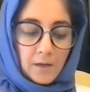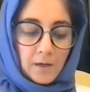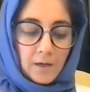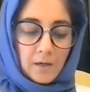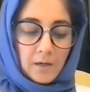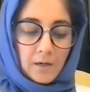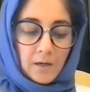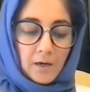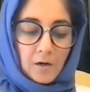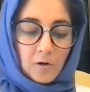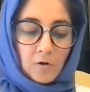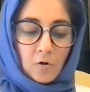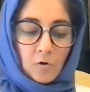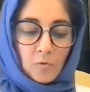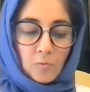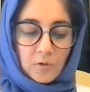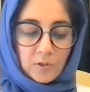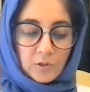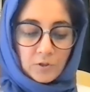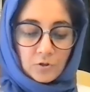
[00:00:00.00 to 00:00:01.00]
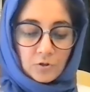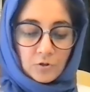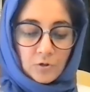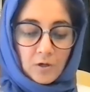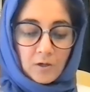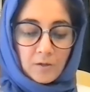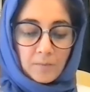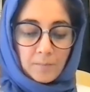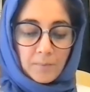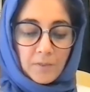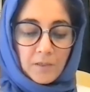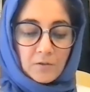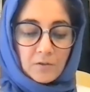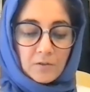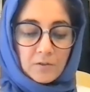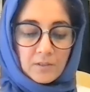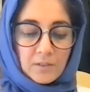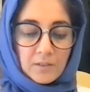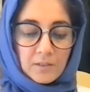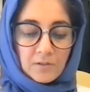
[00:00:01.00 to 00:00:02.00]
An arrow was shot,
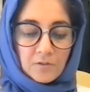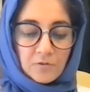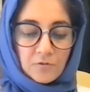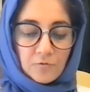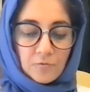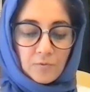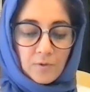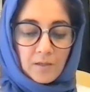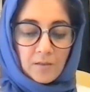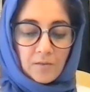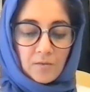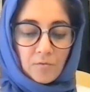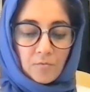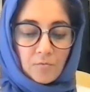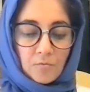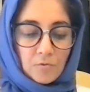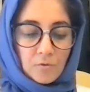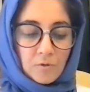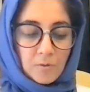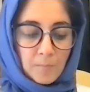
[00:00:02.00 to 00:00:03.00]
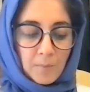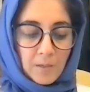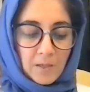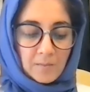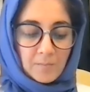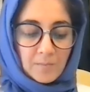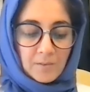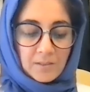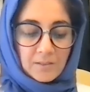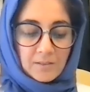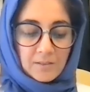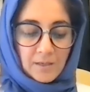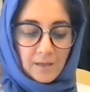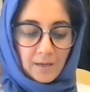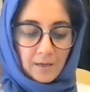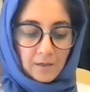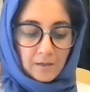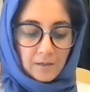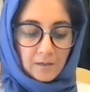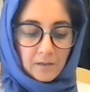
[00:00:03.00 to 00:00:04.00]
piercing straight through the baby's
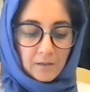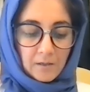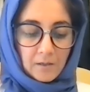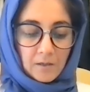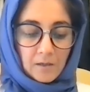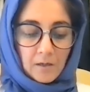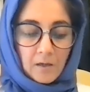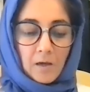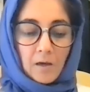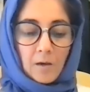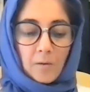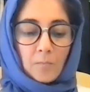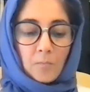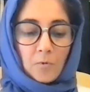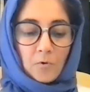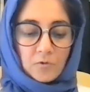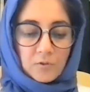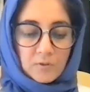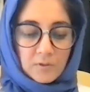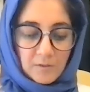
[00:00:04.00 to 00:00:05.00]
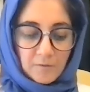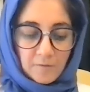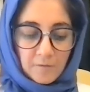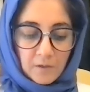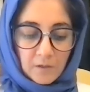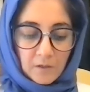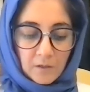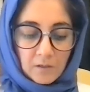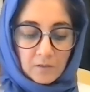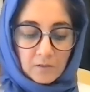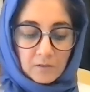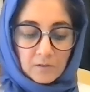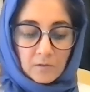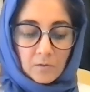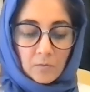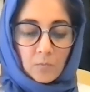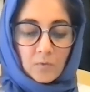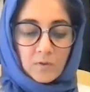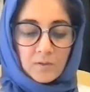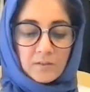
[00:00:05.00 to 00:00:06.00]
neck. Most difficult
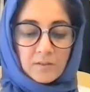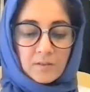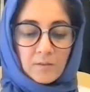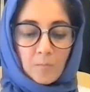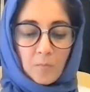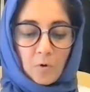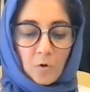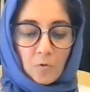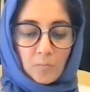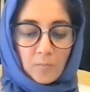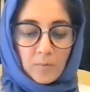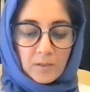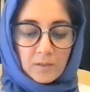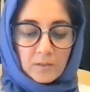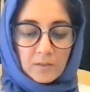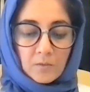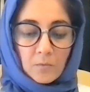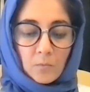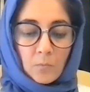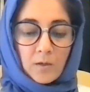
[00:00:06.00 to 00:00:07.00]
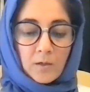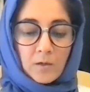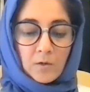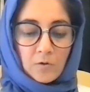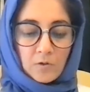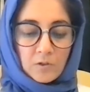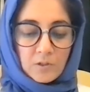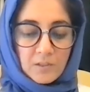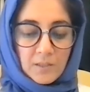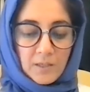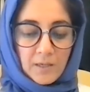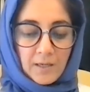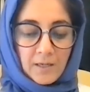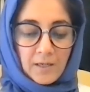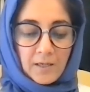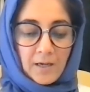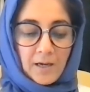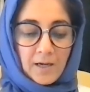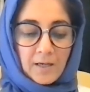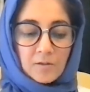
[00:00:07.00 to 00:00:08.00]
was the moment when
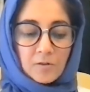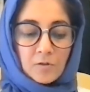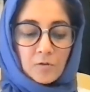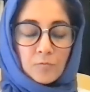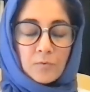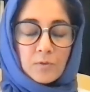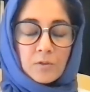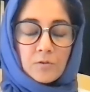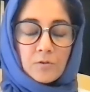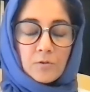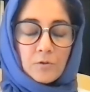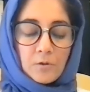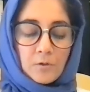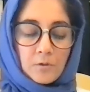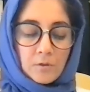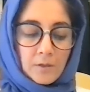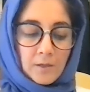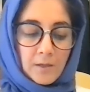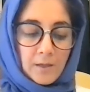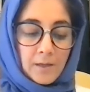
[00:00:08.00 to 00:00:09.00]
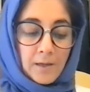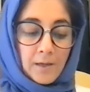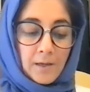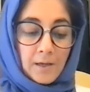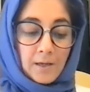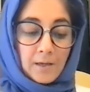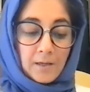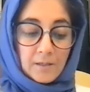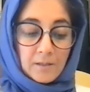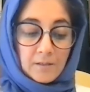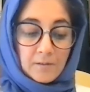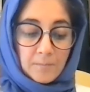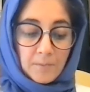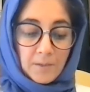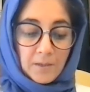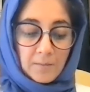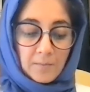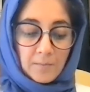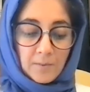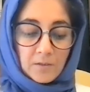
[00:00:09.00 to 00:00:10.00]
Hussein had to return his
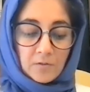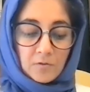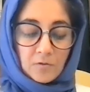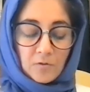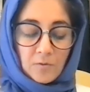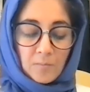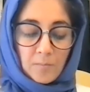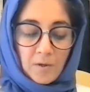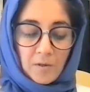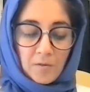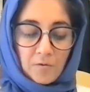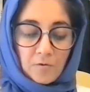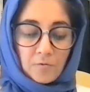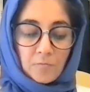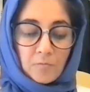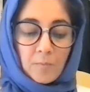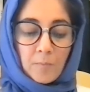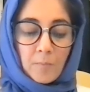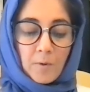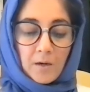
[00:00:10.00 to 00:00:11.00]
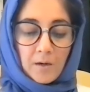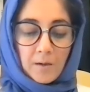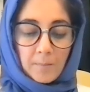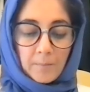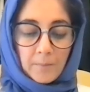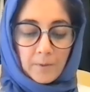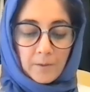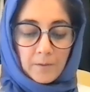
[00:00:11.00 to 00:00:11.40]
baby to the mother Rabab.